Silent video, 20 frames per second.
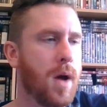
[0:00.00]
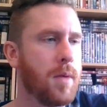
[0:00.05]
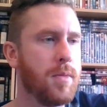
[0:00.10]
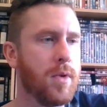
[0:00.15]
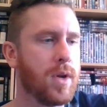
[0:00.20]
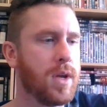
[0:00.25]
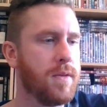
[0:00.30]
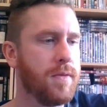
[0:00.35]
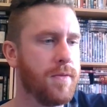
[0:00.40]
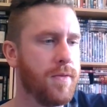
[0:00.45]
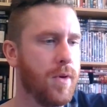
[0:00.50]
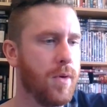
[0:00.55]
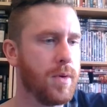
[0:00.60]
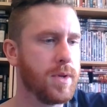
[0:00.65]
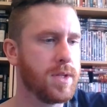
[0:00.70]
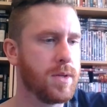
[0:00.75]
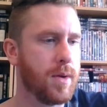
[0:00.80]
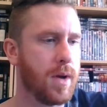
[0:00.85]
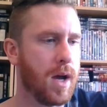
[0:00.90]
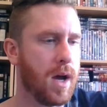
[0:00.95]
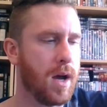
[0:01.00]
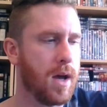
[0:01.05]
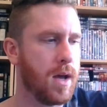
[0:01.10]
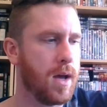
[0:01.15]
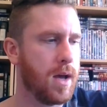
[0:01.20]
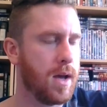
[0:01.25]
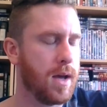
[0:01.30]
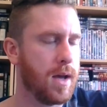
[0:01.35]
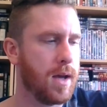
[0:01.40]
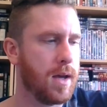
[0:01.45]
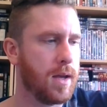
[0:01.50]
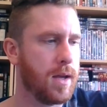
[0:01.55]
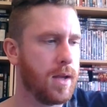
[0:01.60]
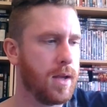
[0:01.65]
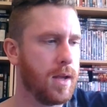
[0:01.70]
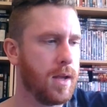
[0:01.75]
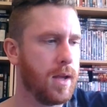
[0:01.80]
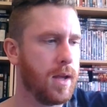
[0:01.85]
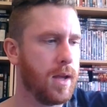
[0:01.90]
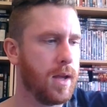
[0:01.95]
looking forward to it.
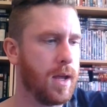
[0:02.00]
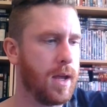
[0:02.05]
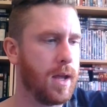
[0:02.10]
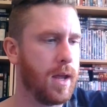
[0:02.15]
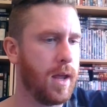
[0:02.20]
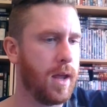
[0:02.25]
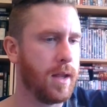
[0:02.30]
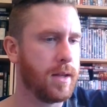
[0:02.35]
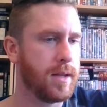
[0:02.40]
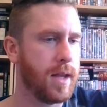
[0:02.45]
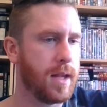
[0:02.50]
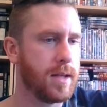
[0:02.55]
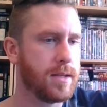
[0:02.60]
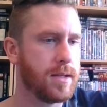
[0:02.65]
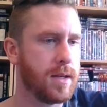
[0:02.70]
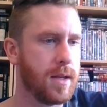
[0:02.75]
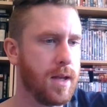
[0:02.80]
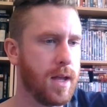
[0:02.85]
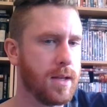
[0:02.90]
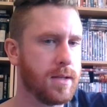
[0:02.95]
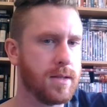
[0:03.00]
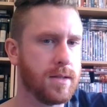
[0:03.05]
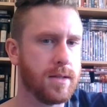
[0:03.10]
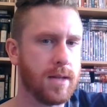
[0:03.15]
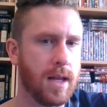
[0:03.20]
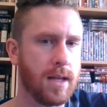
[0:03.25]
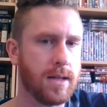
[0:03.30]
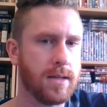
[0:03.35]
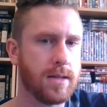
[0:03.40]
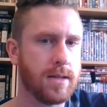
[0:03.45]
It's